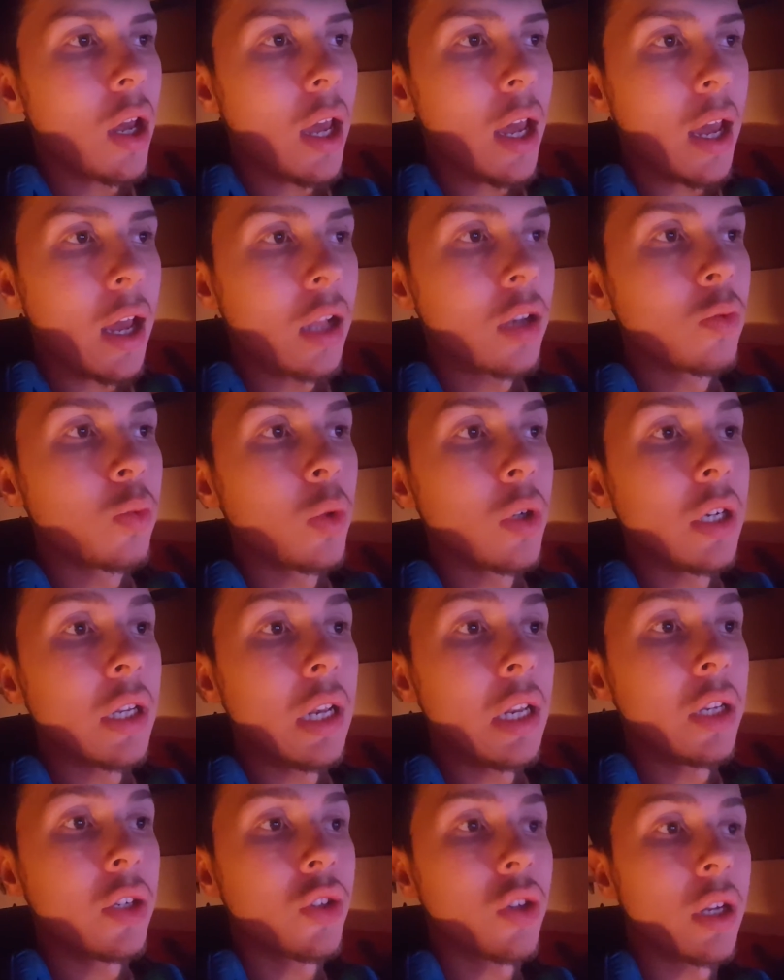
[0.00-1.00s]
and we're
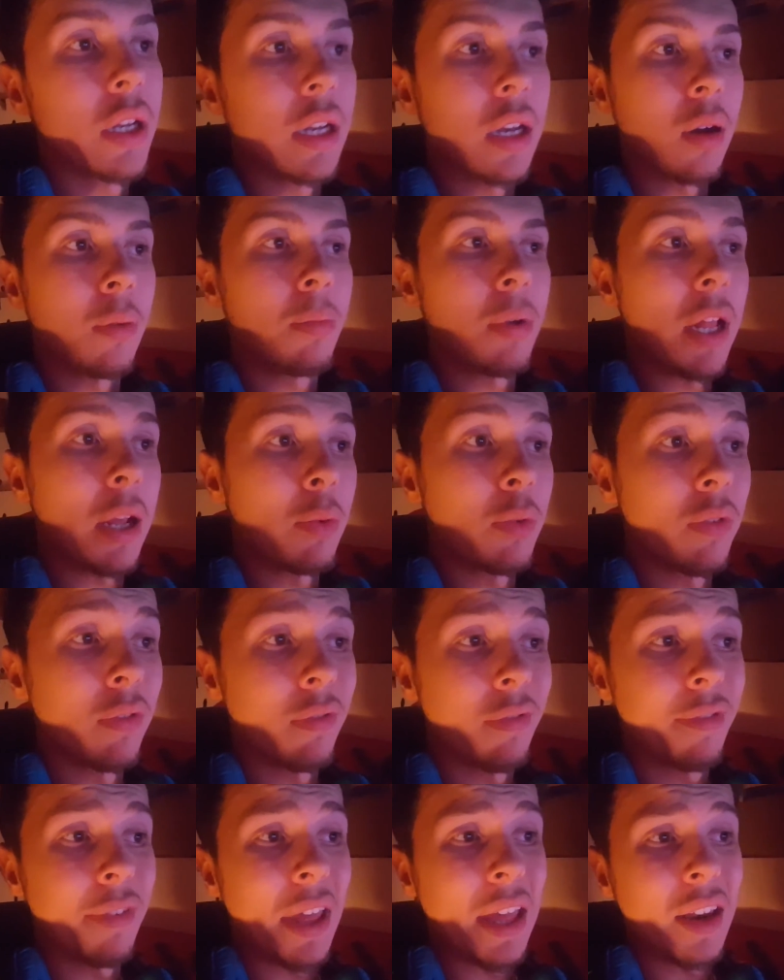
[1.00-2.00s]
literally, I'm playing
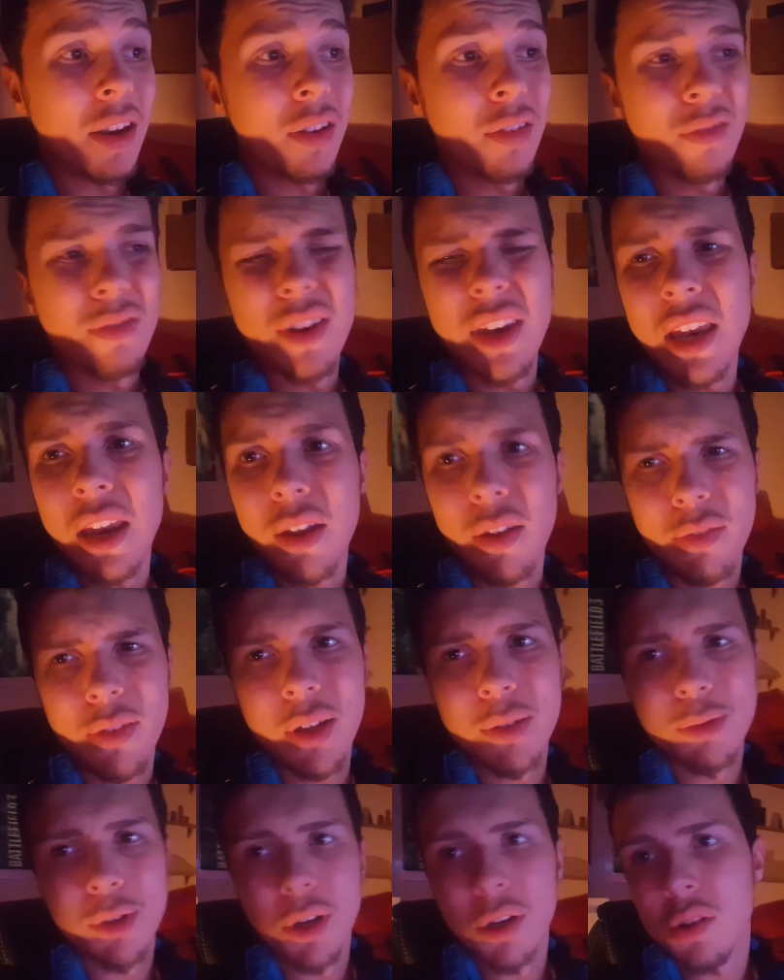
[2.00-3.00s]
with them,
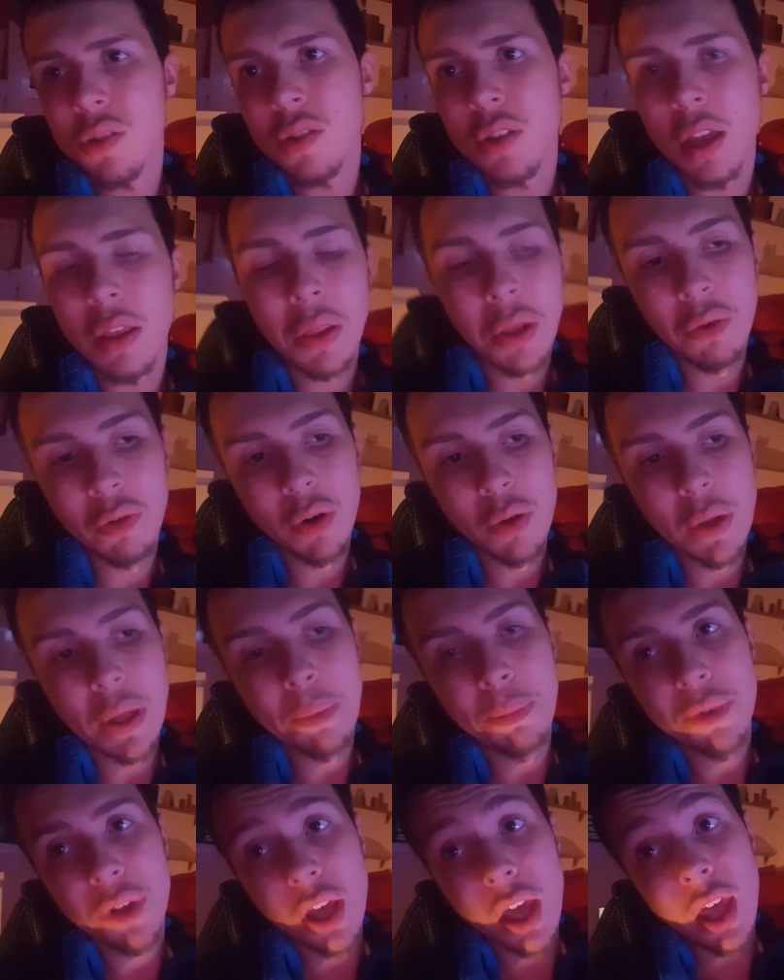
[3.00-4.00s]
I'm going to just say their real
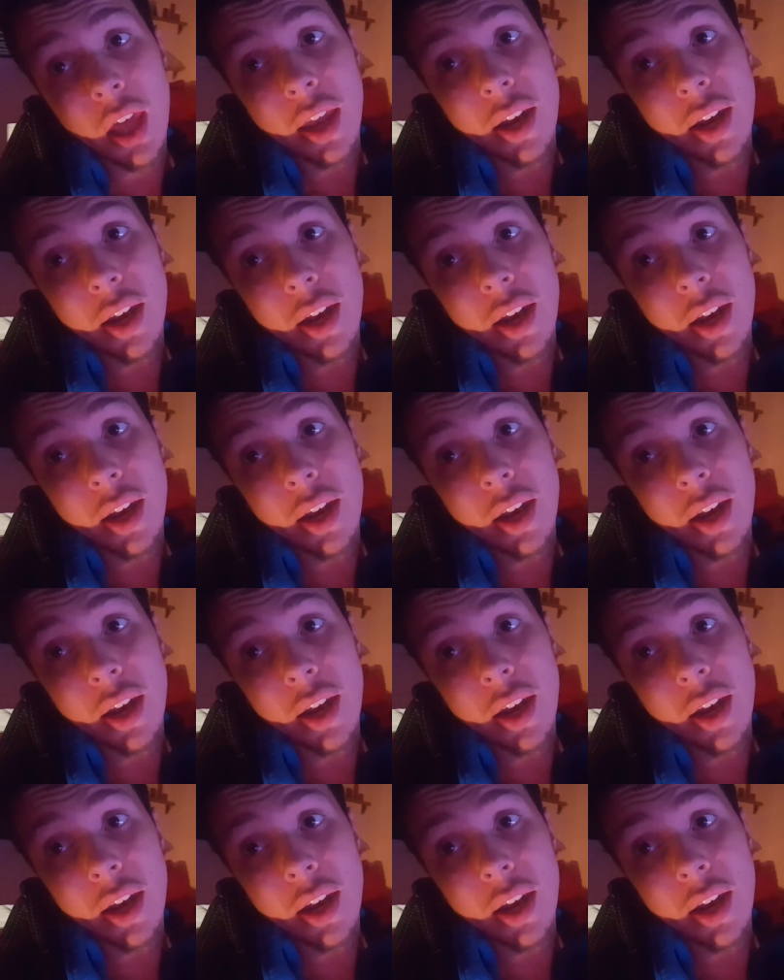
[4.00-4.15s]
names,